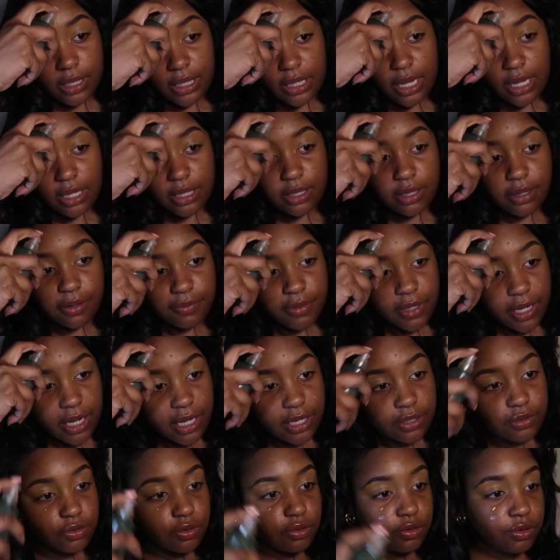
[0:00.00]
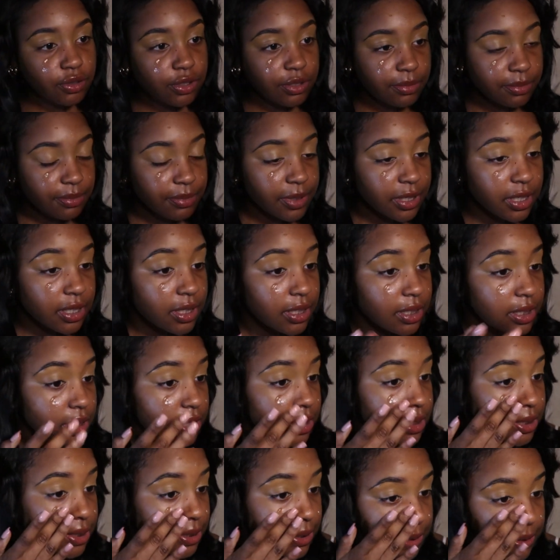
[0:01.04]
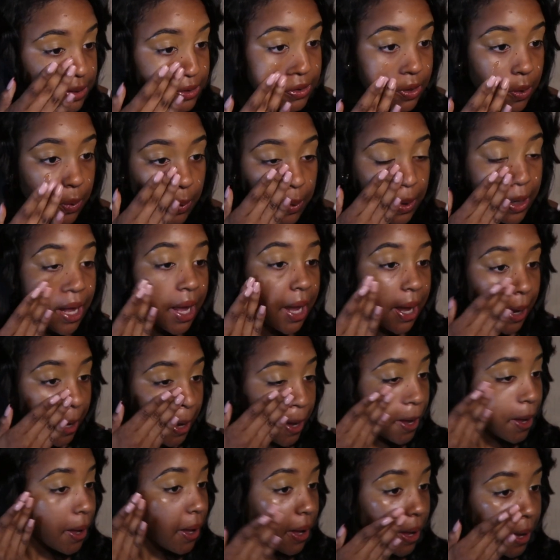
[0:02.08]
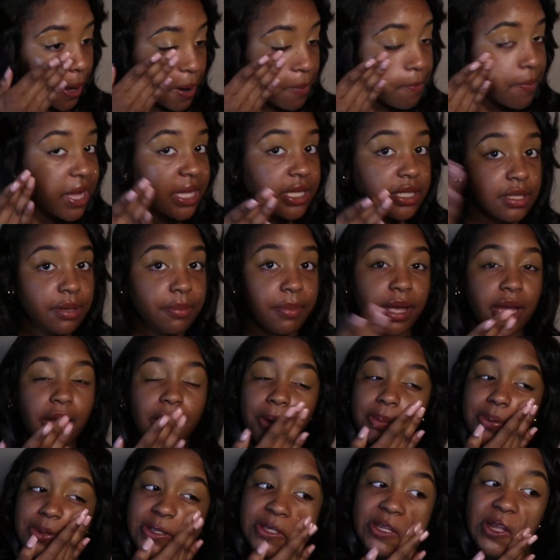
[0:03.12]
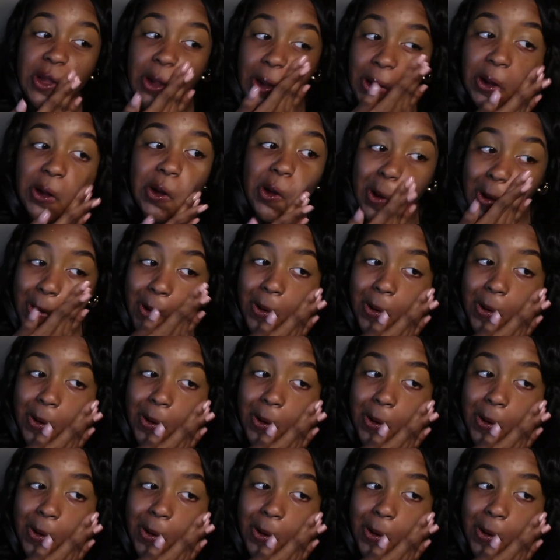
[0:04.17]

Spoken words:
I love the Hydro Grip because it's so like, it makes the makeup stick.